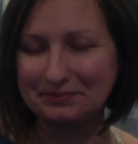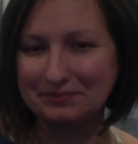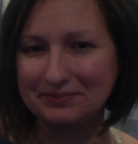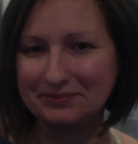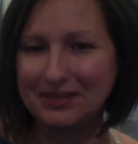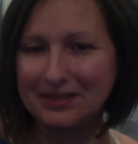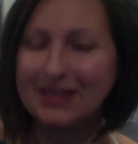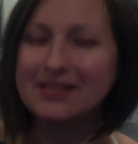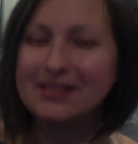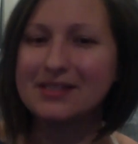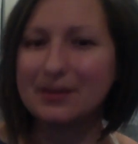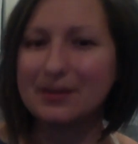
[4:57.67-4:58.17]

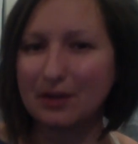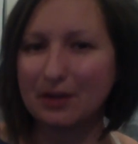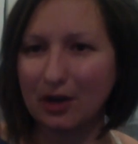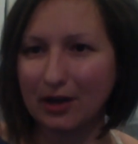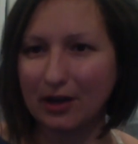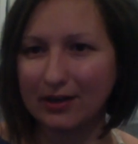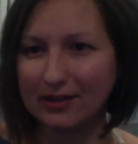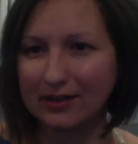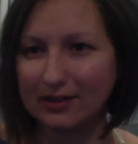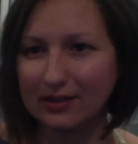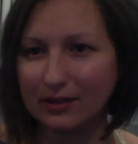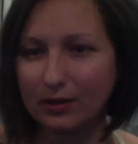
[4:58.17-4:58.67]
things had
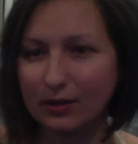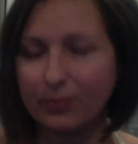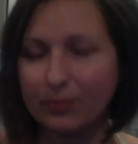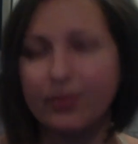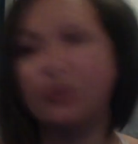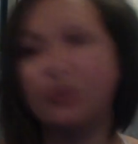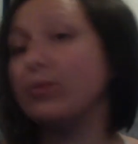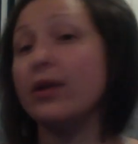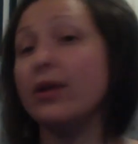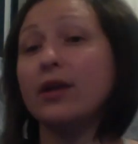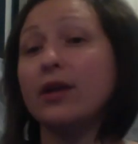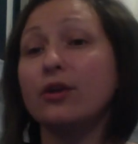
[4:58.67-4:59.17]
gotten a little
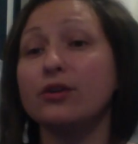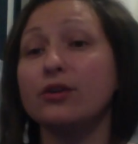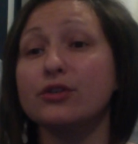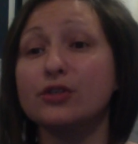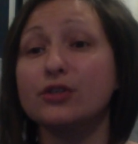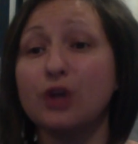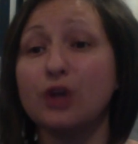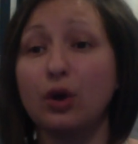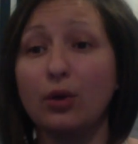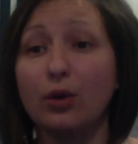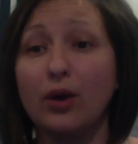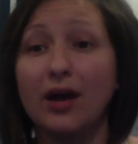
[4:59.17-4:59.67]
bit weaker.
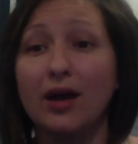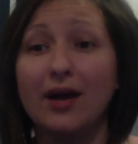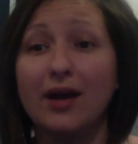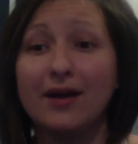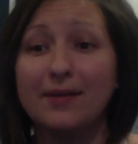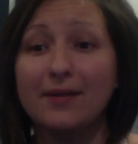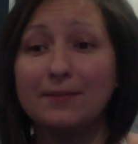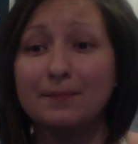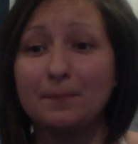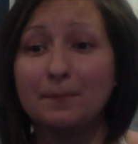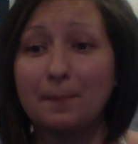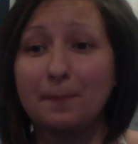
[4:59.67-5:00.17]
So
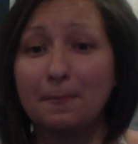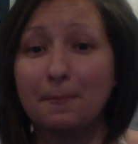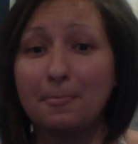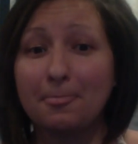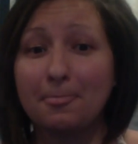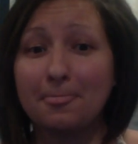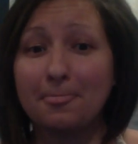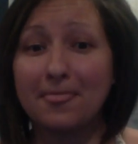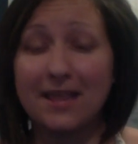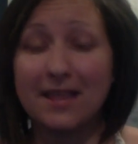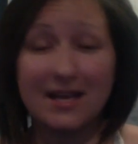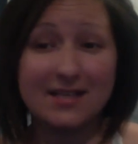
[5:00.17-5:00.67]

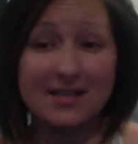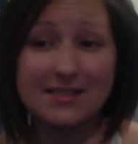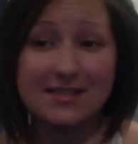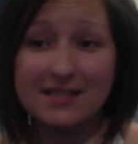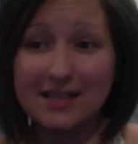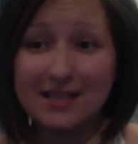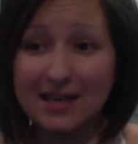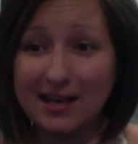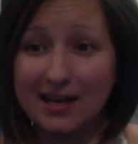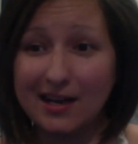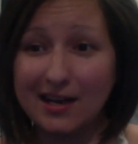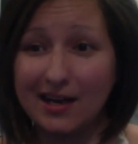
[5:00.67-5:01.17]
the
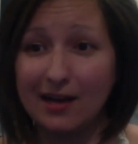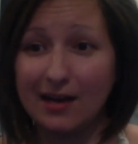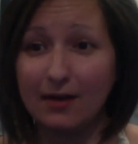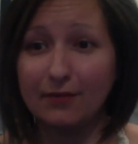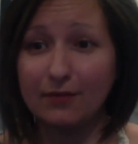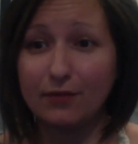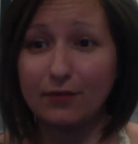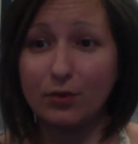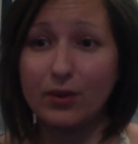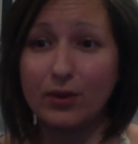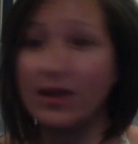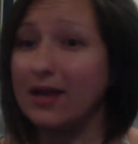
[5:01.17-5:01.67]
idea
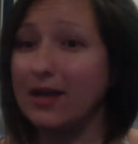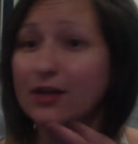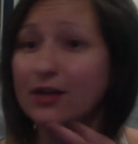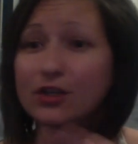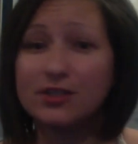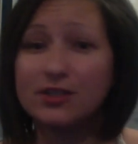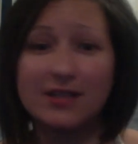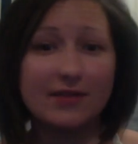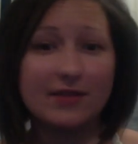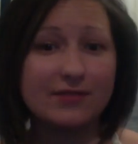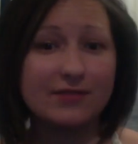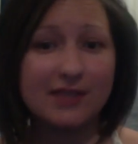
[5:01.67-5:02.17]
of, okay, I
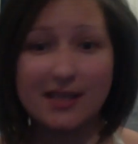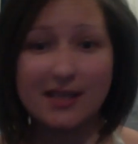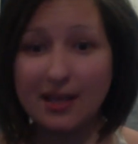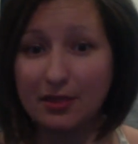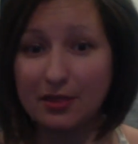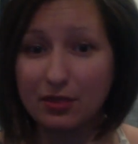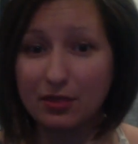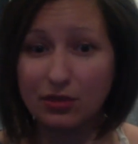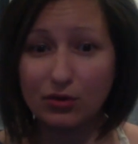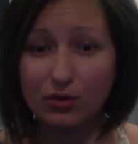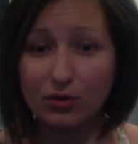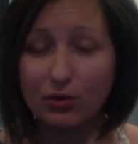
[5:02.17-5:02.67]
just have to get
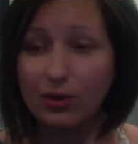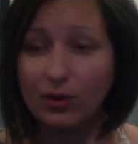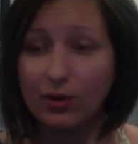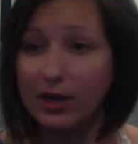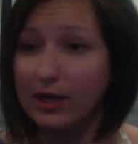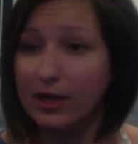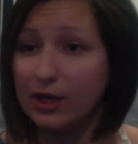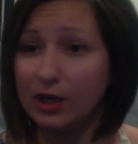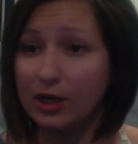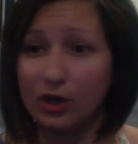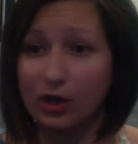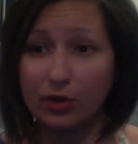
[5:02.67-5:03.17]
through,
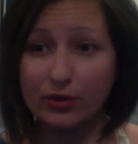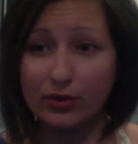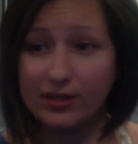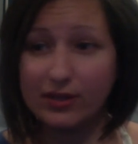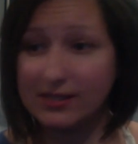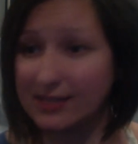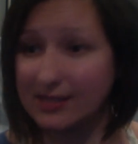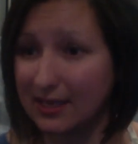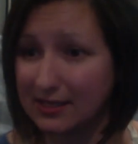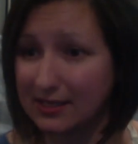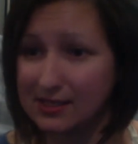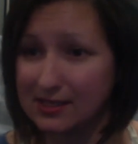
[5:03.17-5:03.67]

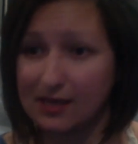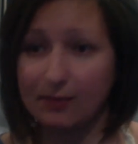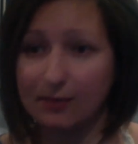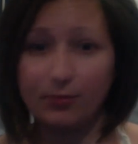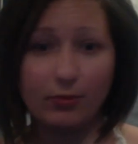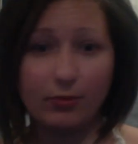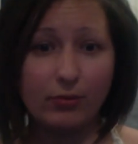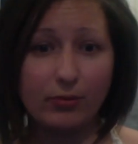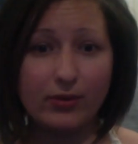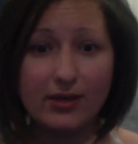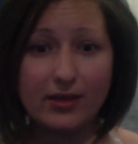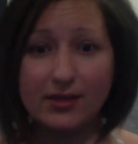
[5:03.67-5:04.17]
these next
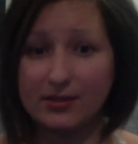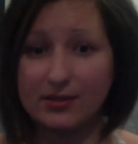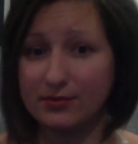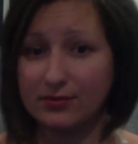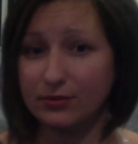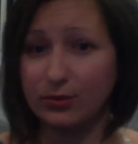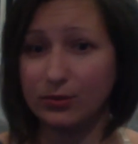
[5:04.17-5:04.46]
couple weeks of